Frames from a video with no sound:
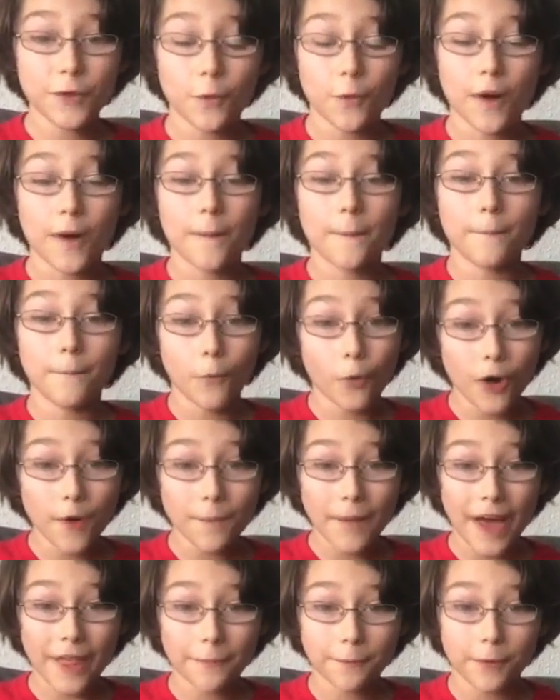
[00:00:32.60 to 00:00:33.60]
want more
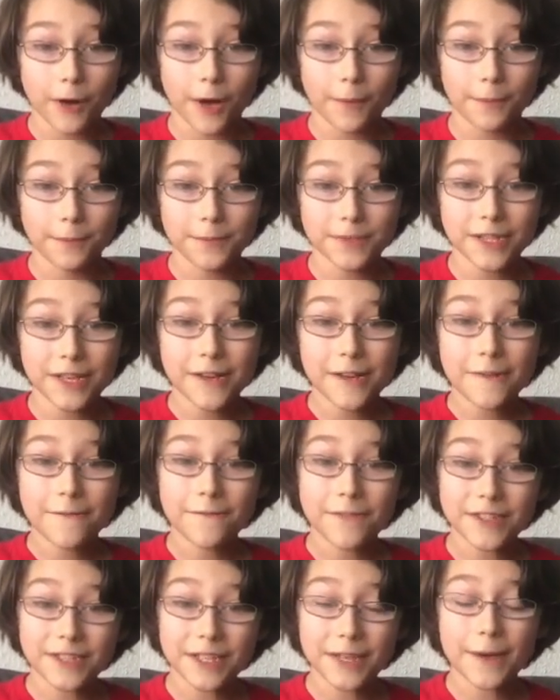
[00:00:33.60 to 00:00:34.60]
math problems,
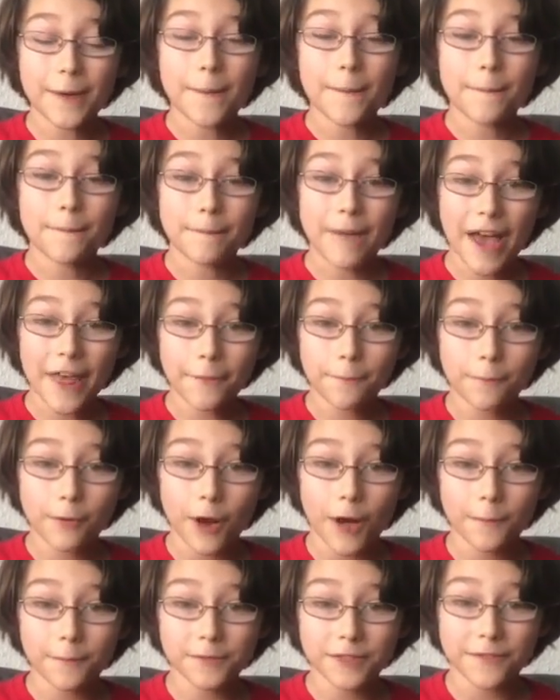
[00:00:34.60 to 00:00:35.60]
visit
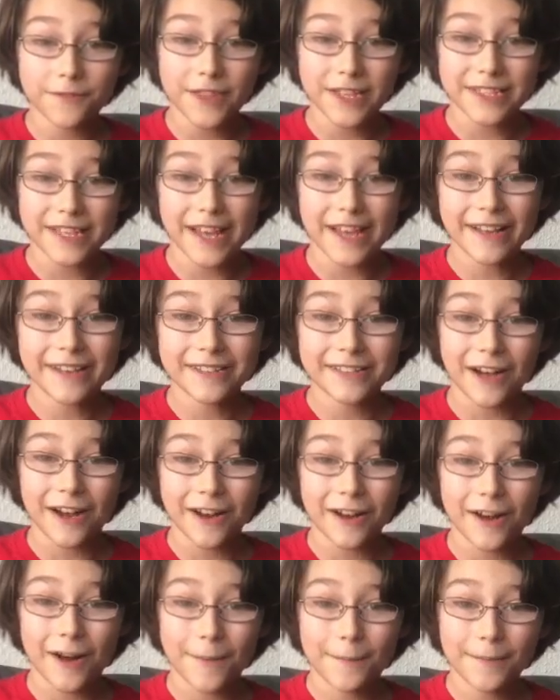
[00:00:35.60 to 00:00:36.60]

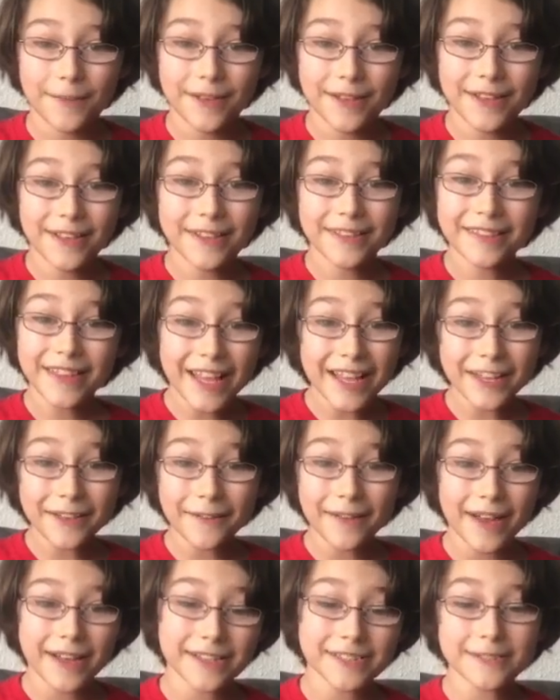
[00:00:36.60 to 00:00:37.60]
mathproblemsoftheday.com. Thank
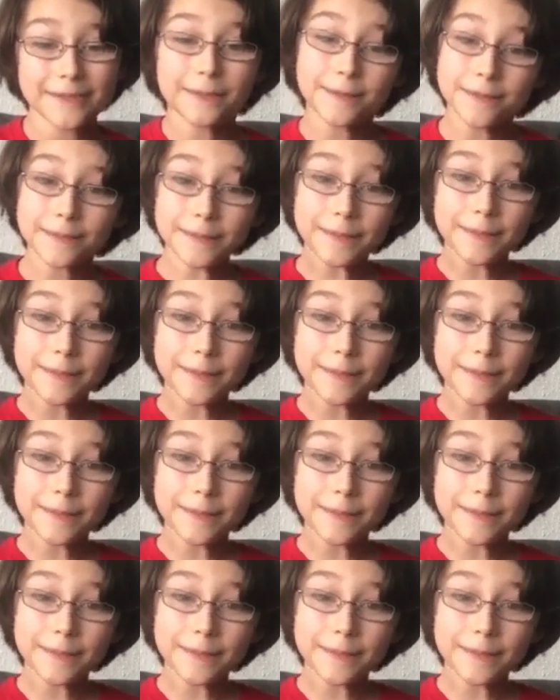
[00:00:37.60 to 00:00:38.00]
you guys!